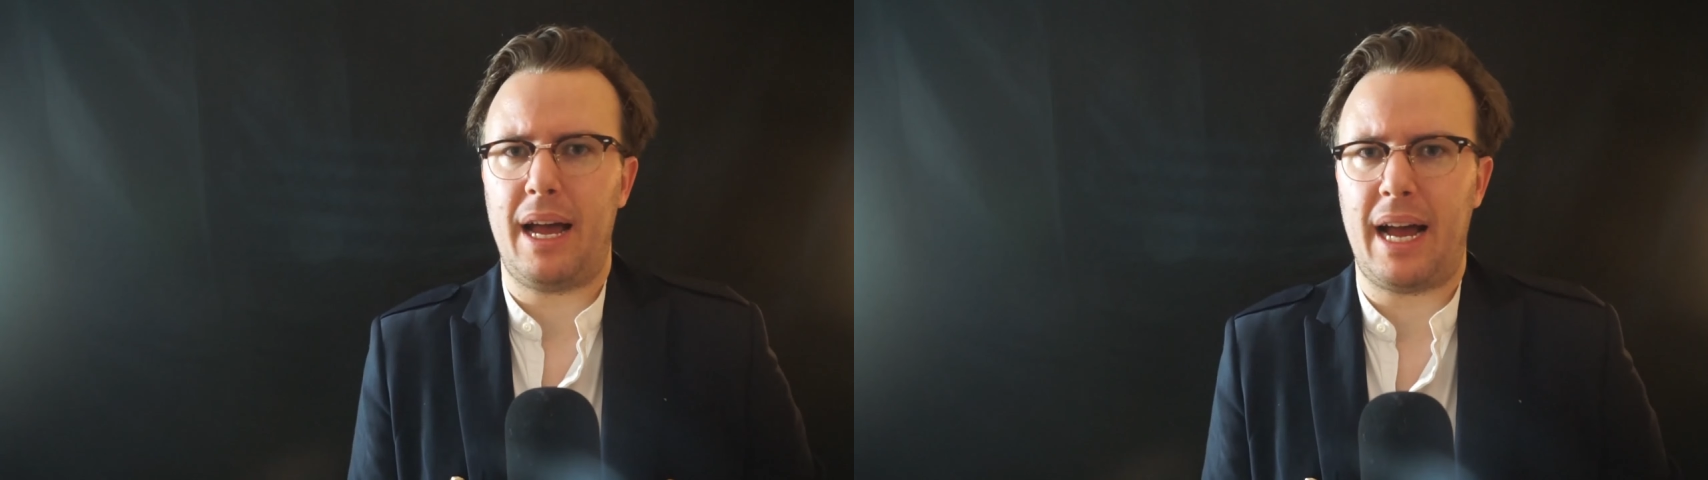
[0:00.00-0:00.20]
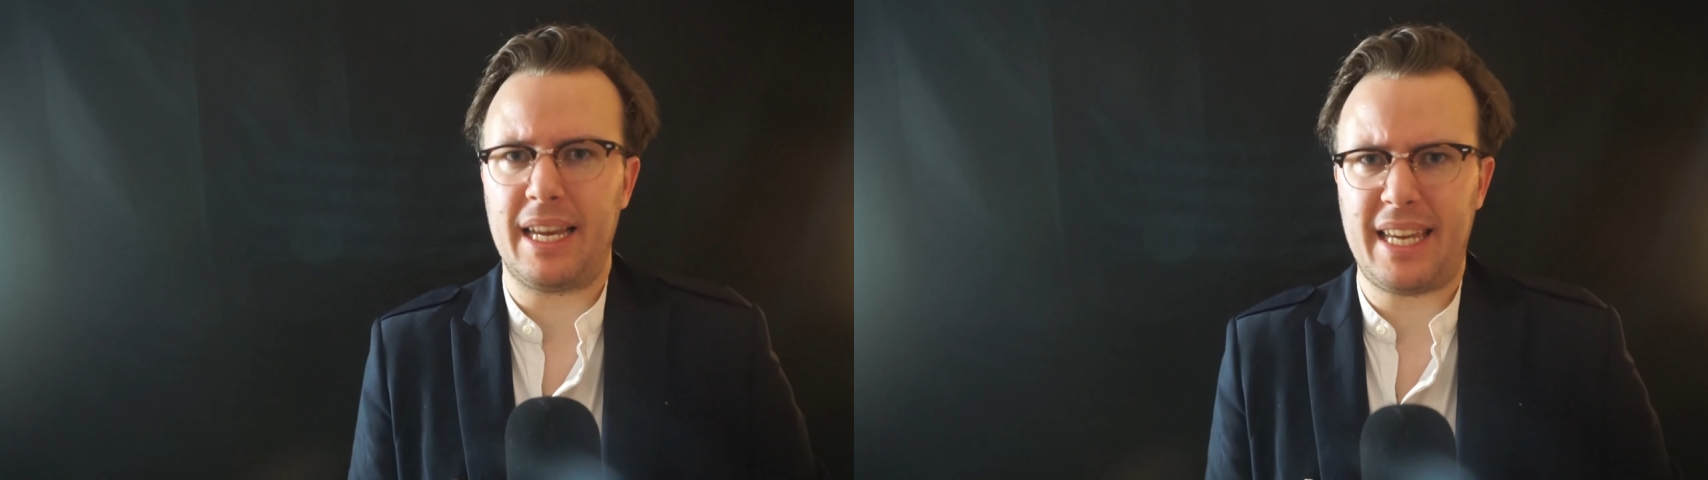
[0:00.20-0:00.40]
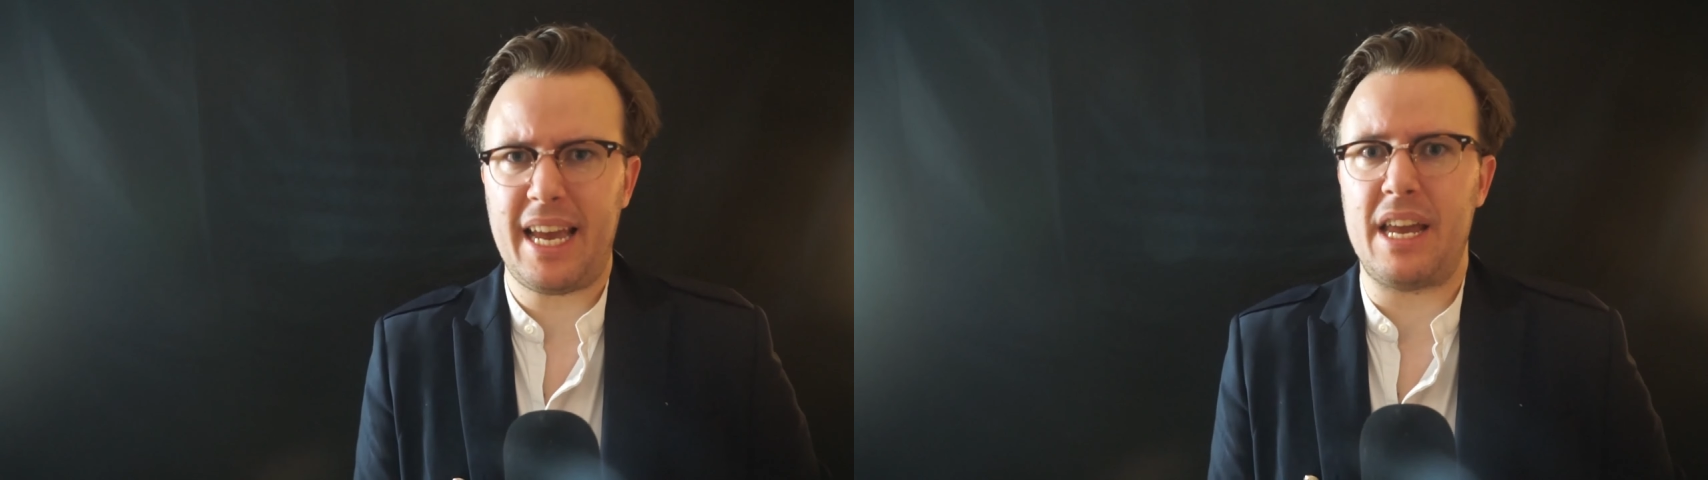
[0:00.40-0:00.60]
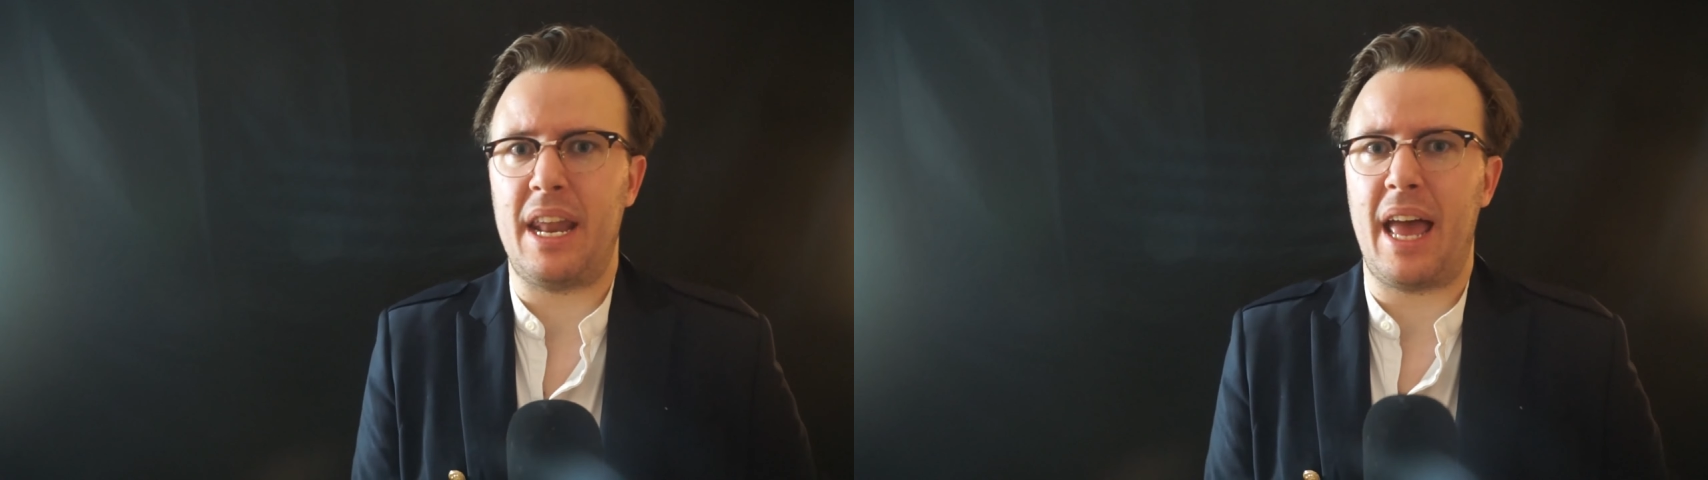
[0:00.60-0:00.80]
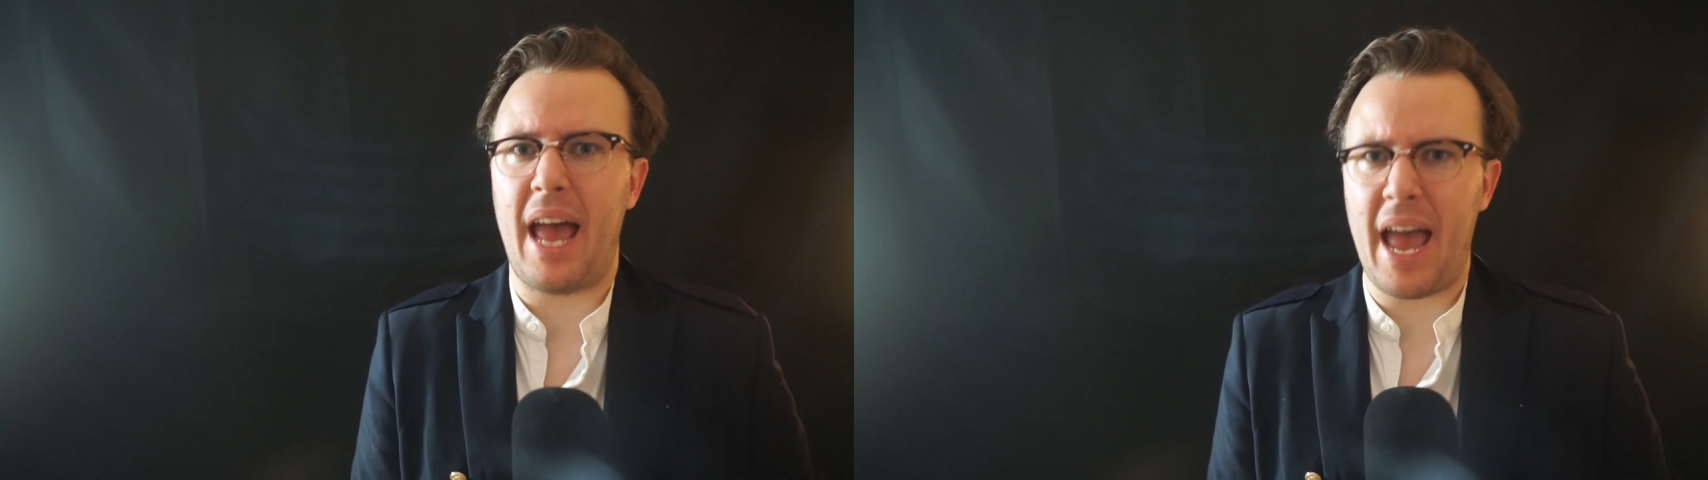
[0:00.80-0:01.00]

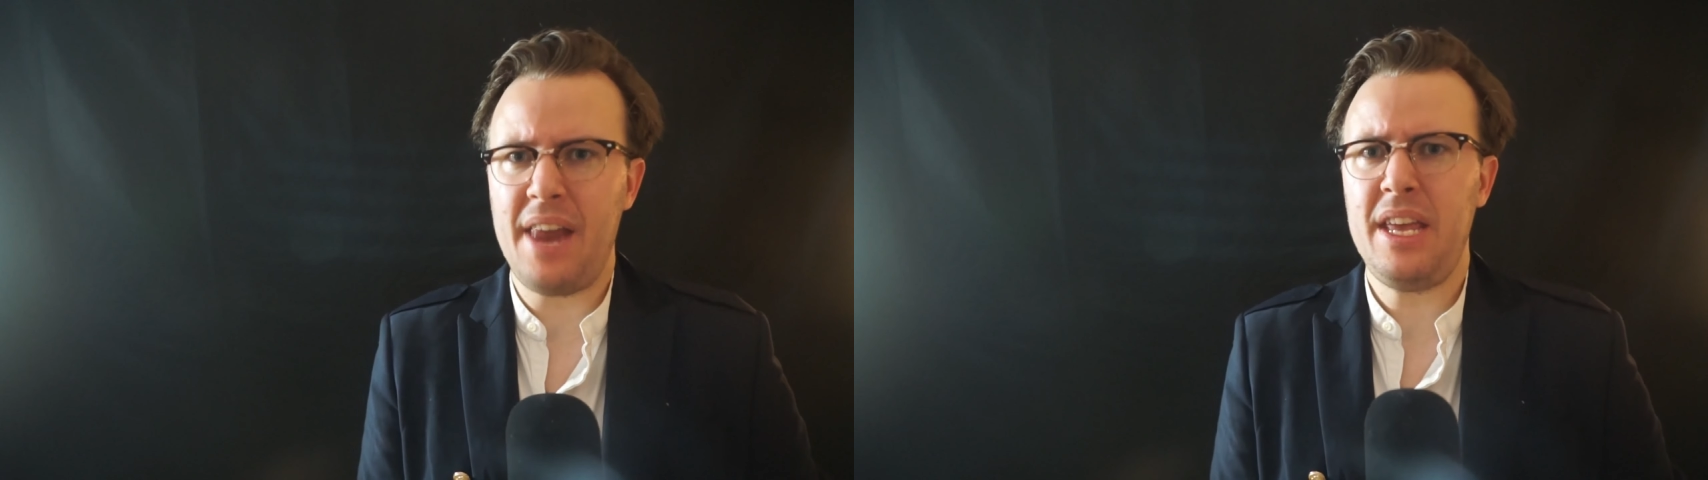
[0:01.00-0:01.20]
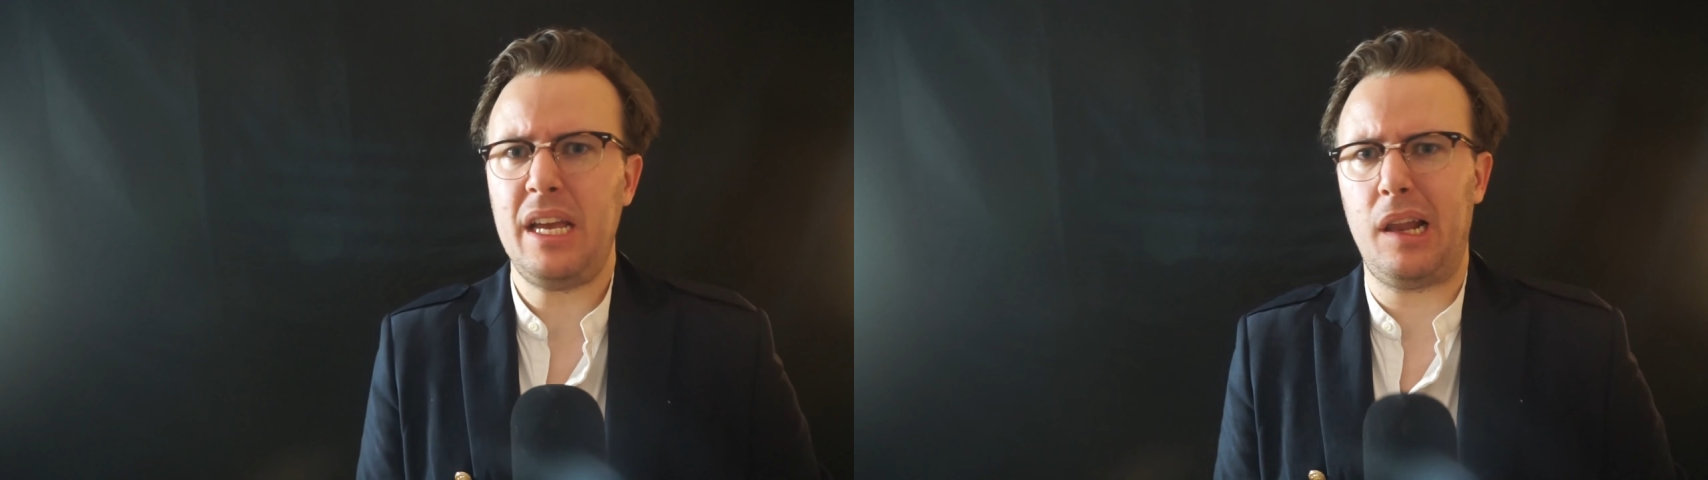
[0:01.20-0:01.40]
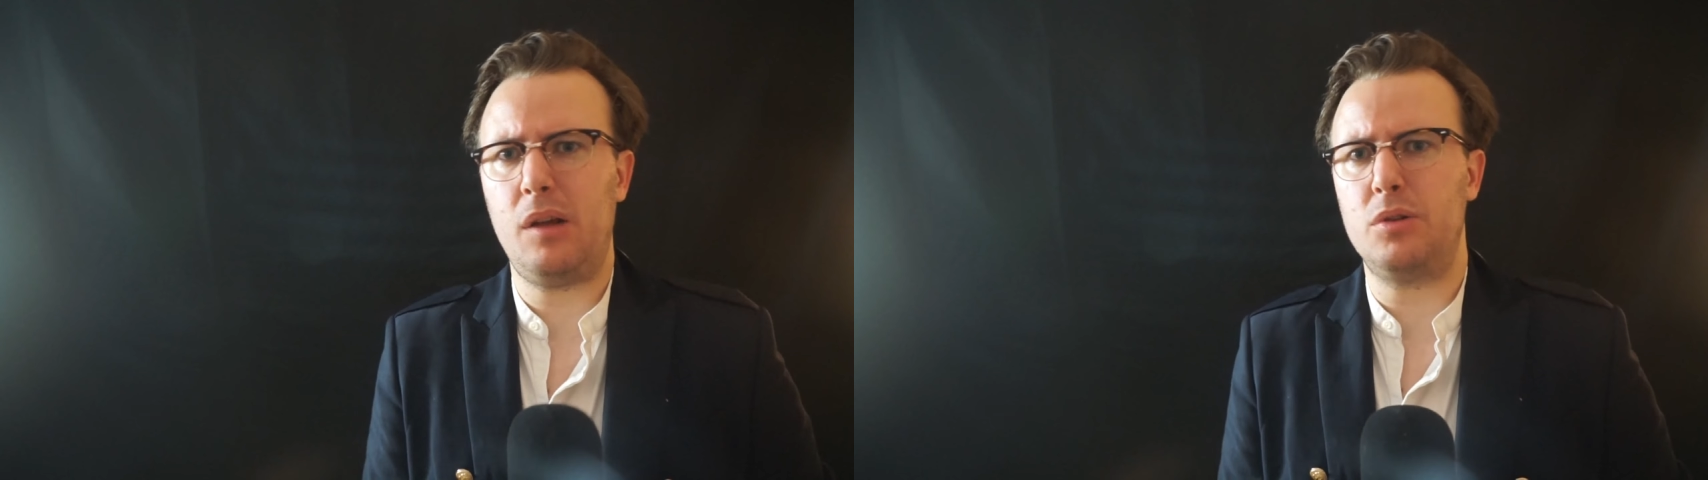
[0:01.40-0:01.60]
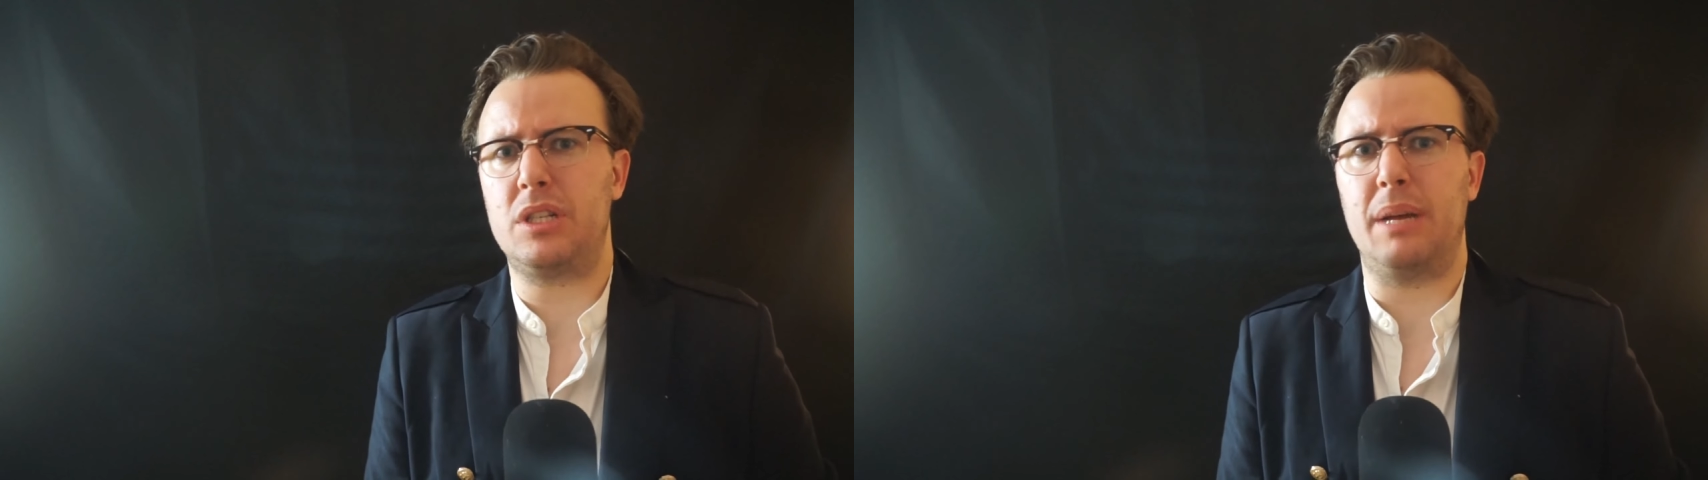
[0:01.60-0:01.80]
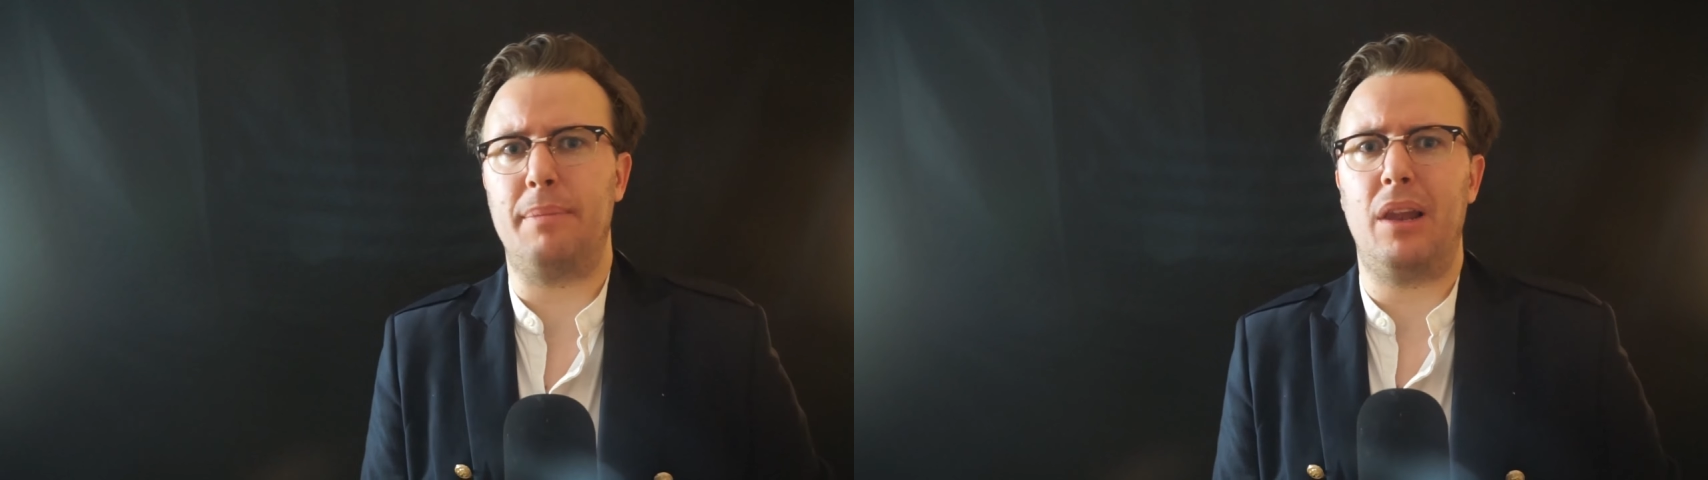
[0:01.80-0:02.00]
Again, any closing